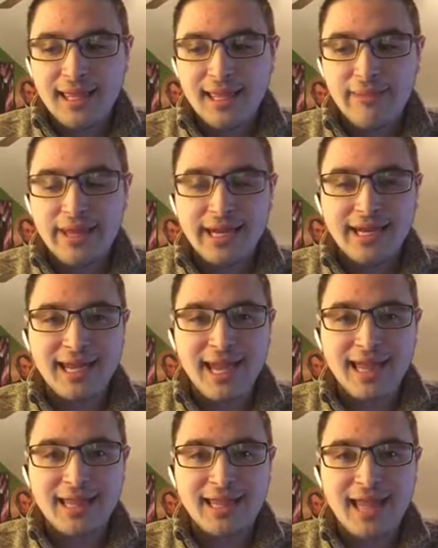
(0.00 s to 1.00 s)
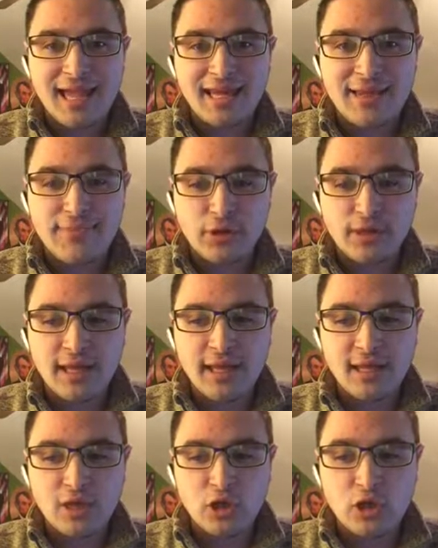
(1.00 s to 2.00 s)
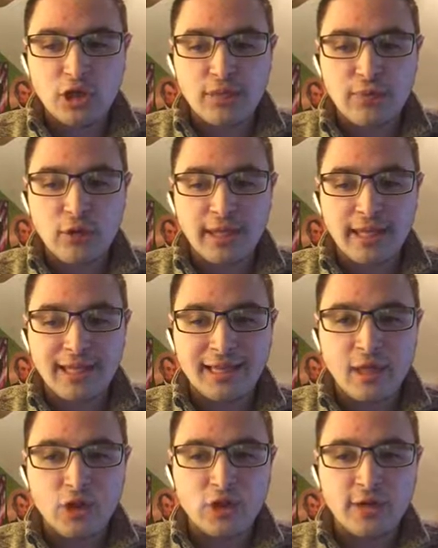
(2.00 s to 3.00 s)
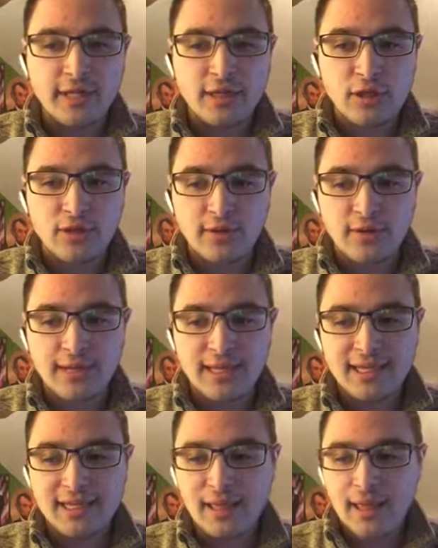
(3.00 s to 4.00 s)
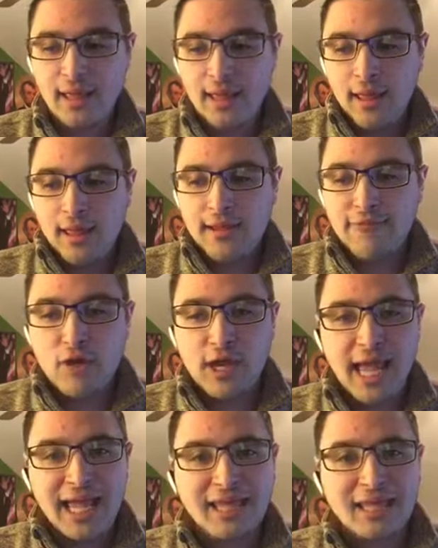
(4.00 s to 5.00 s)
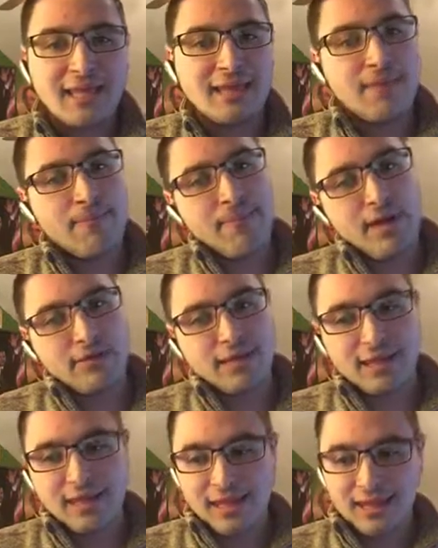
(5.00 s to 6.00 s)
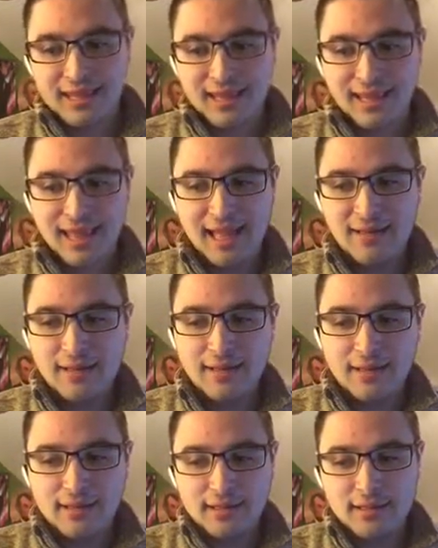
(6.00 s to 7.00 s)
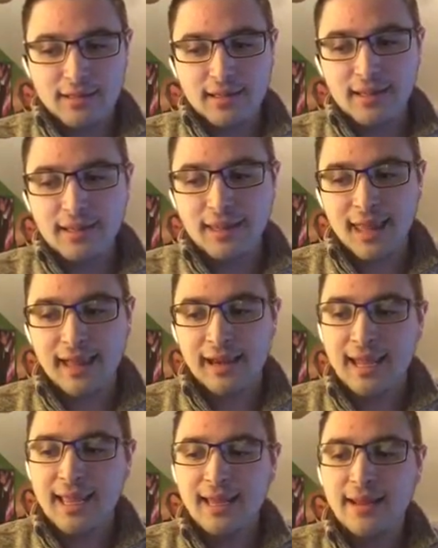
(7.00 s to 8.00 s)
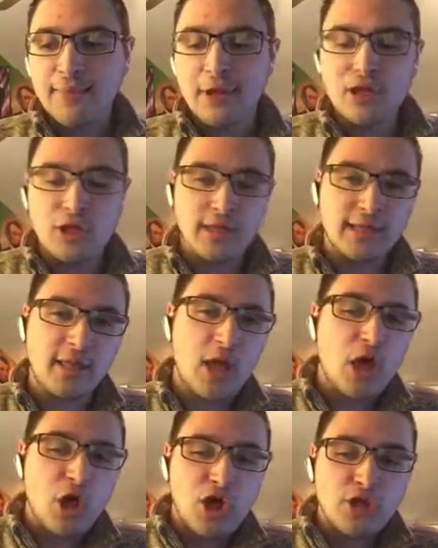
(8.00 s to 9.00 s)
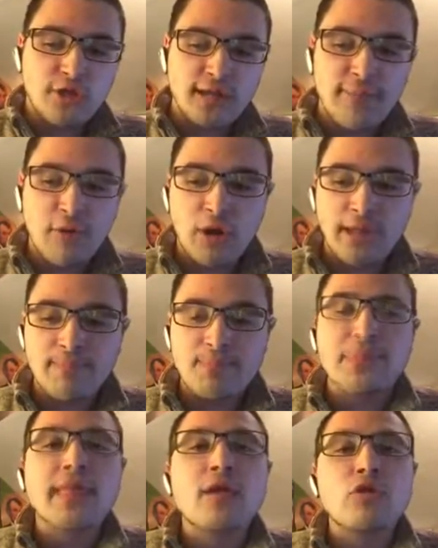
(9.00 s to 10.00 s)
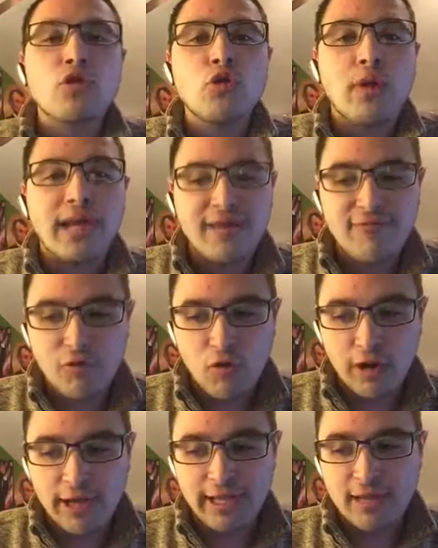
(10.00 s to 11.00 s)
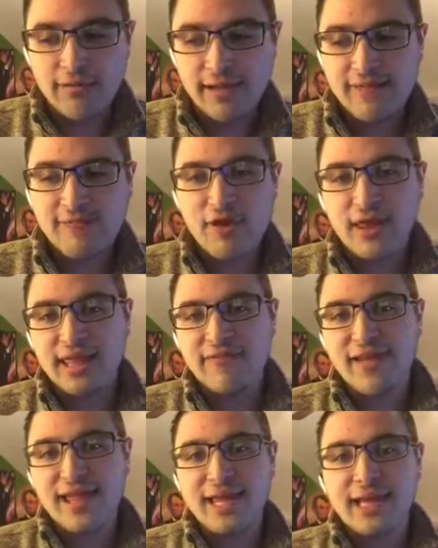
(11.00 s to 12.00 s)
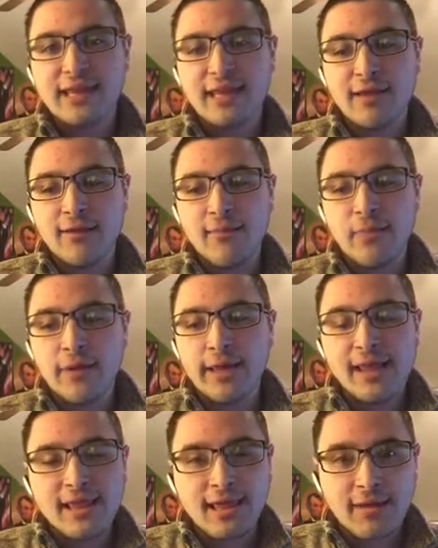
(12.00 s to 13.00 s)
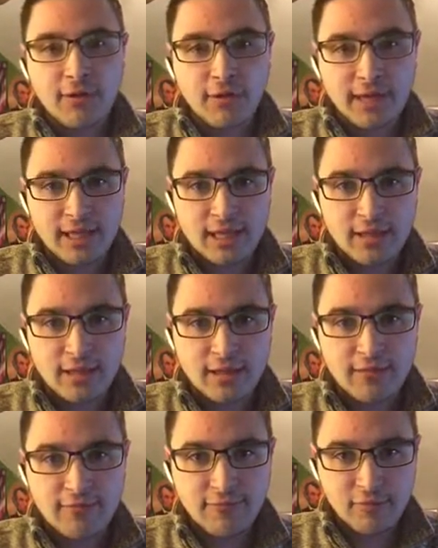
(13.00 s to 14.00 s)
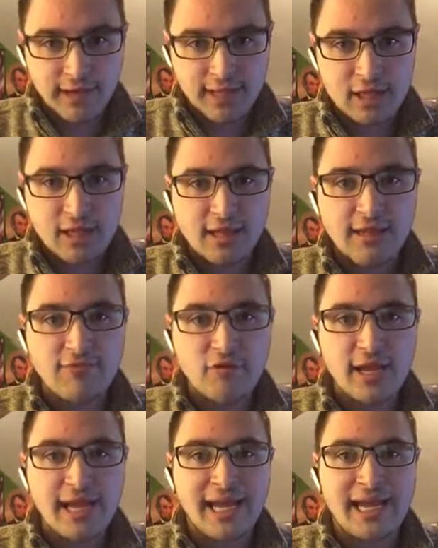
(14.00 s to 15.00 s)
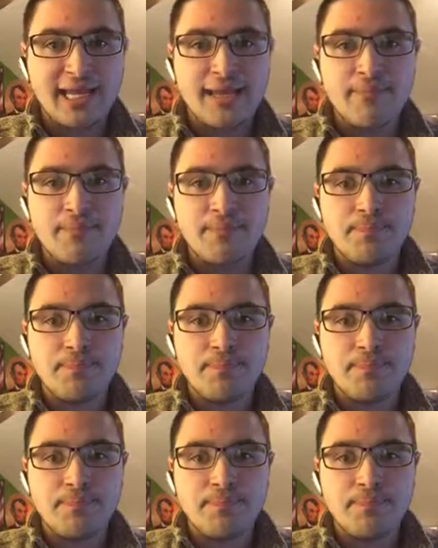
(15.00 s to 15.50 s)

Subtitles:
humidity is 90%, your dew point is 32 degrees. Your forecast is mostly cloudy, and your pressure is 30.24, and your rainfall event is 0.04 inches of rain.